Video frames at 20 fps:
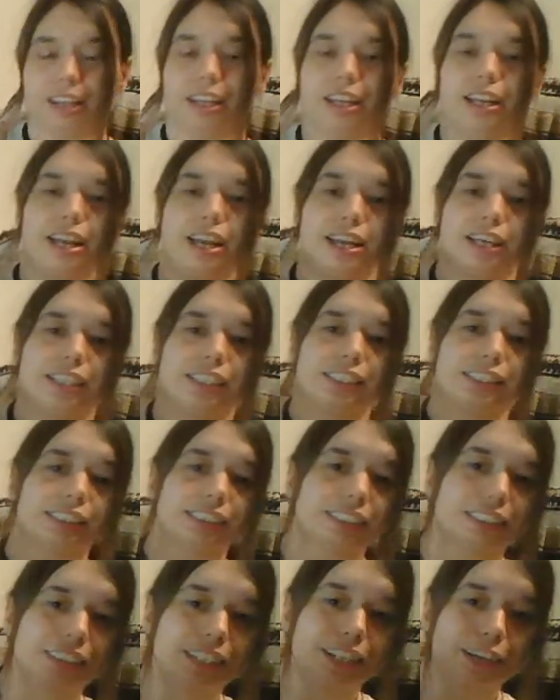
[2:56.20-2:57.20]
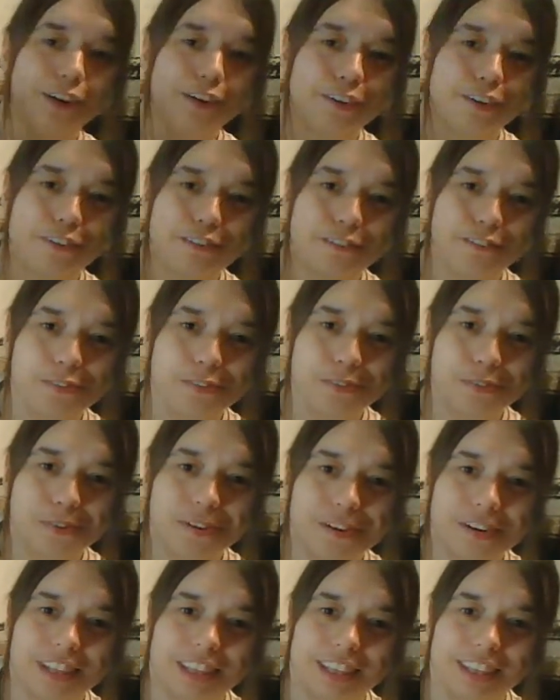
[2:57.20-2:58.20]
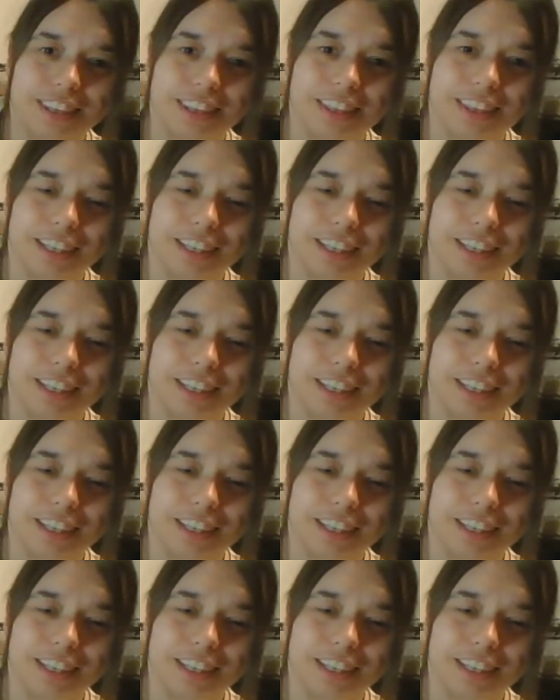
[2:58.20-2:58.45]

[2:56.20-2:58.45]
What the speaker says: And for the